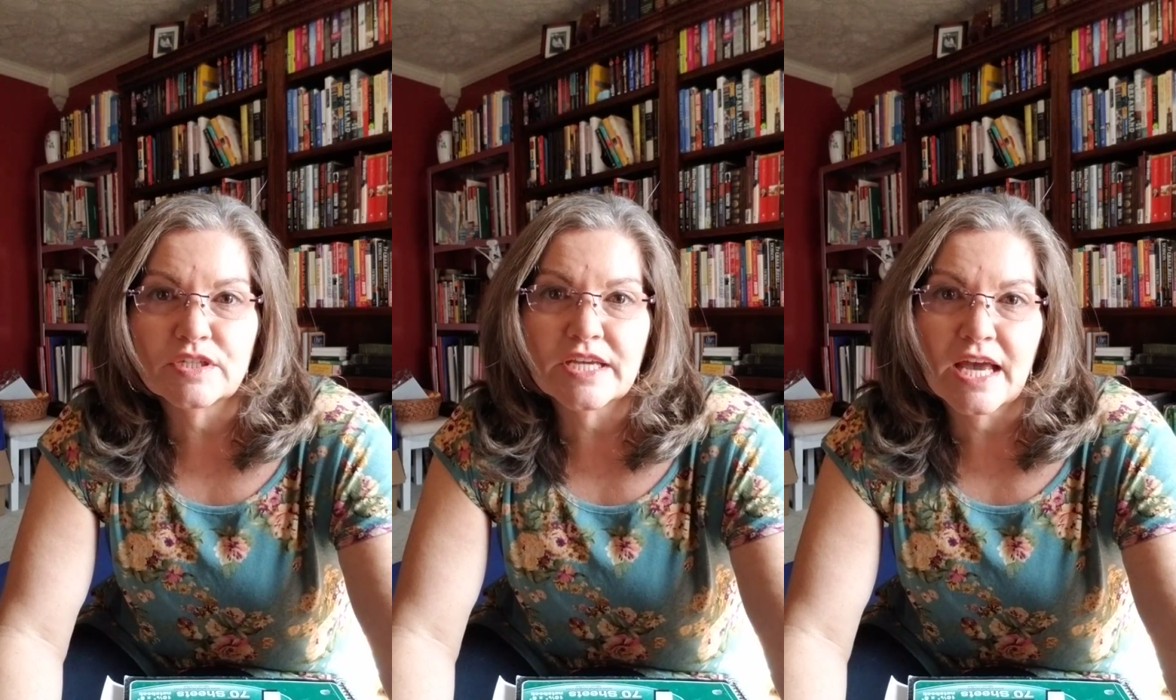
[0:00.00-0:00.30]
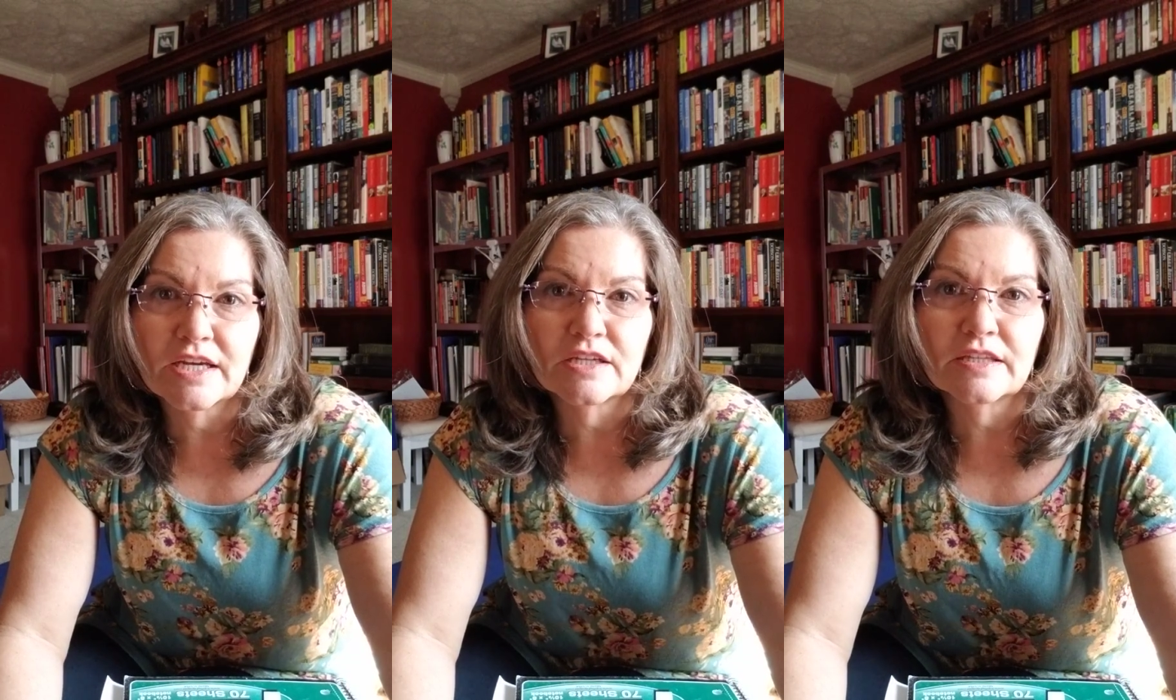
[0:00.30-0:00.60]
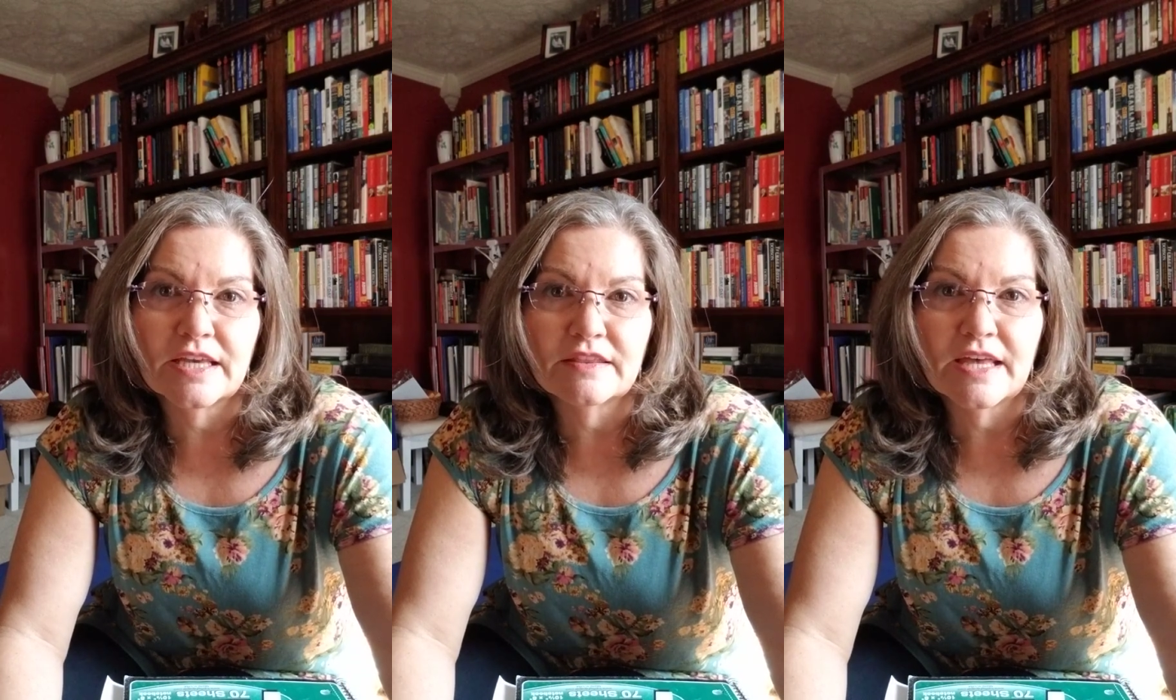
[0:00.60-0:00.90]
to
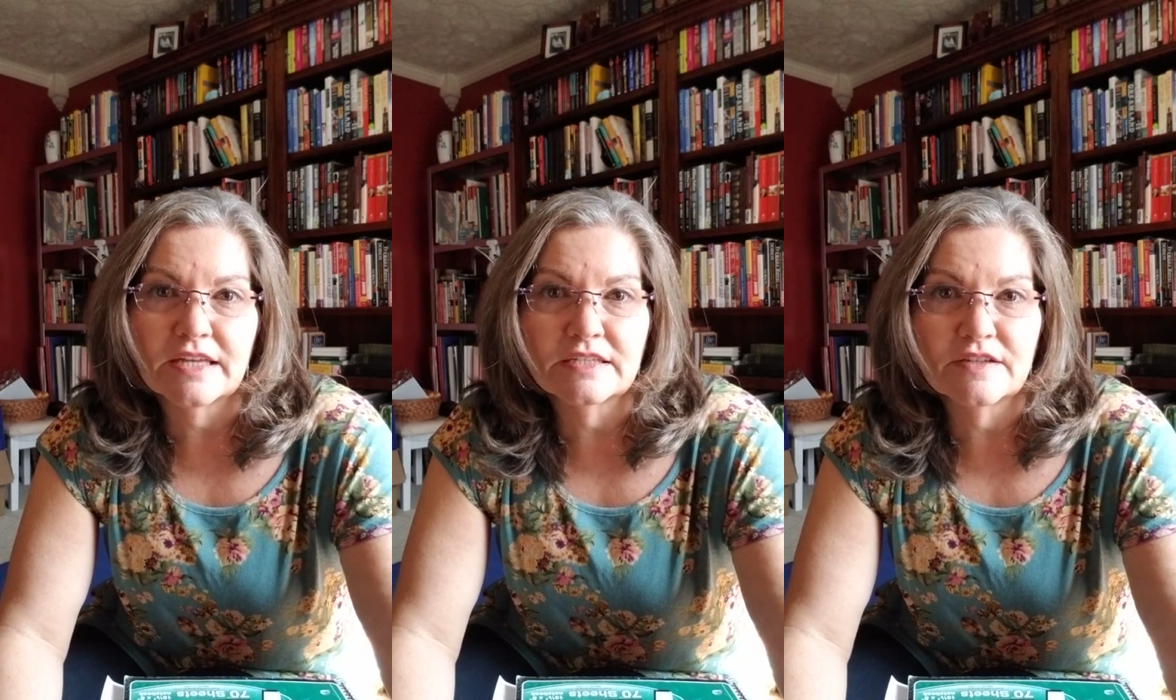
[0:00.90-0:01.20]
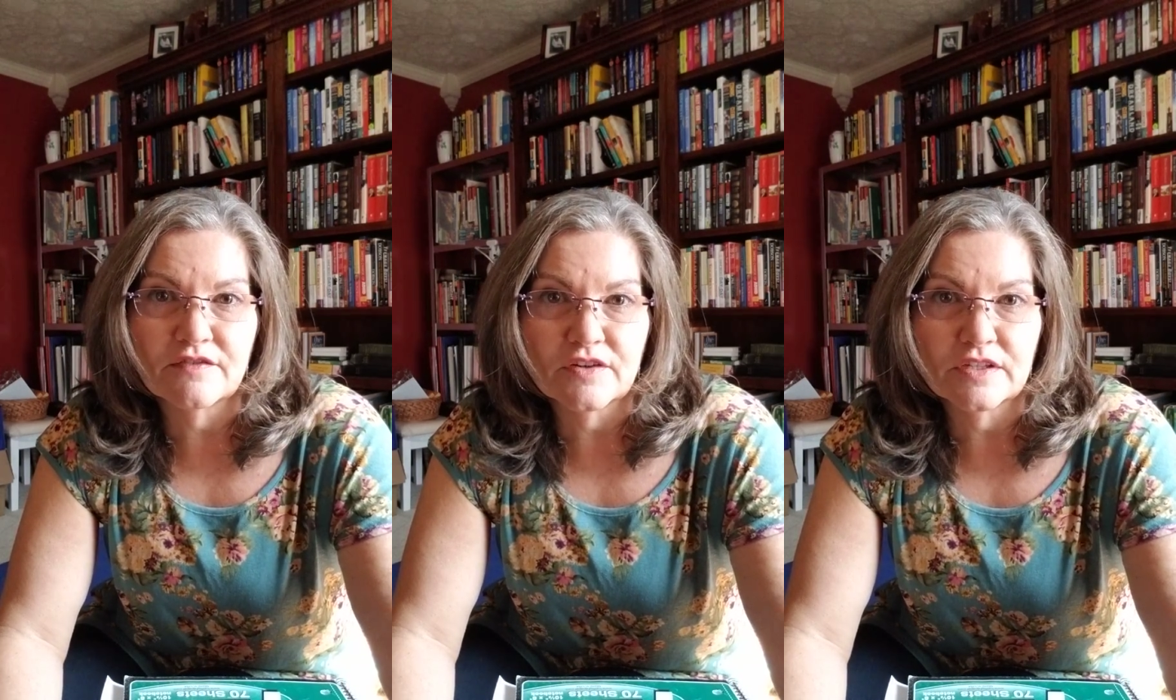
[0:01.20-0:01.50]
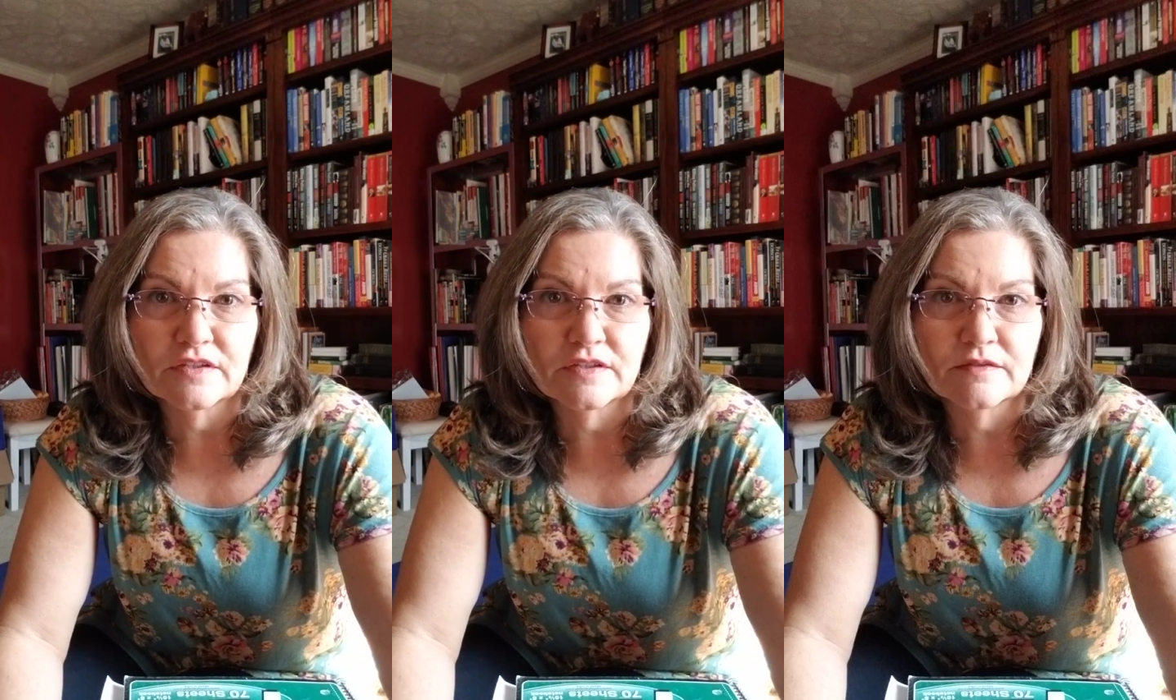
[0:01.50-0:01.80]
calculate that
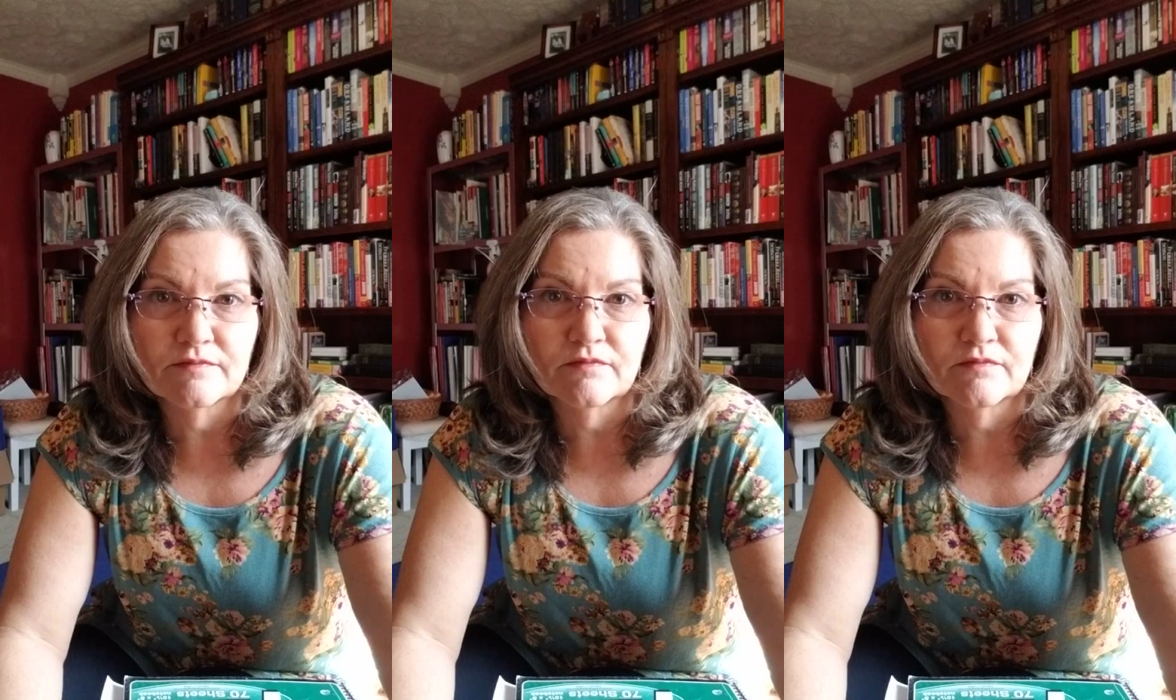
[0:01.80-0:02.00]
difference,